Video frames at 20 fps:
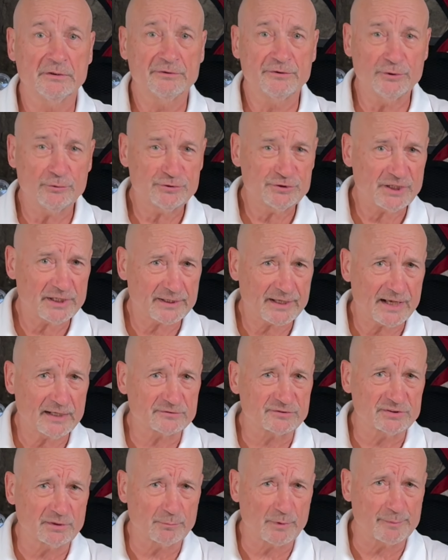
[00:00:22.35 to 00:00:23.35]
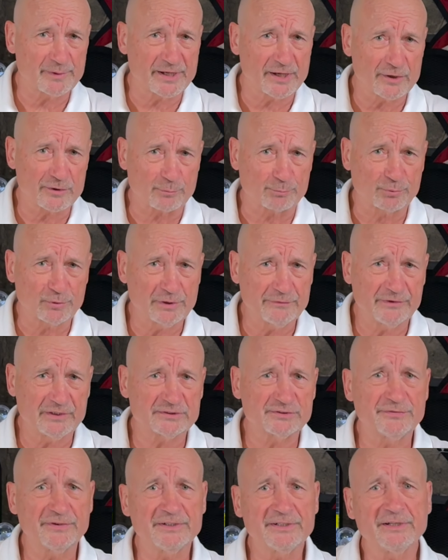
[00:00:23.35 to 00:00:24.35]
Do check out some of my other
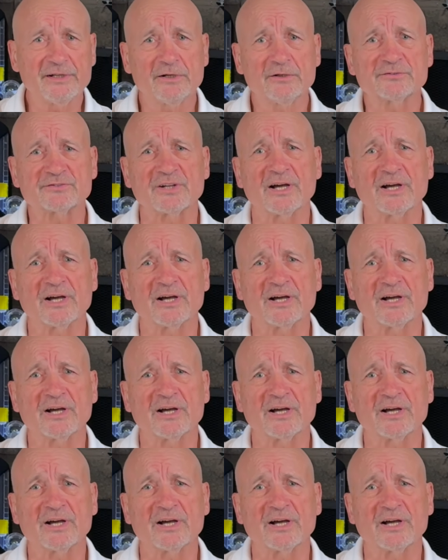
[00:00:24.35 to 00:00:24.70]
previous videos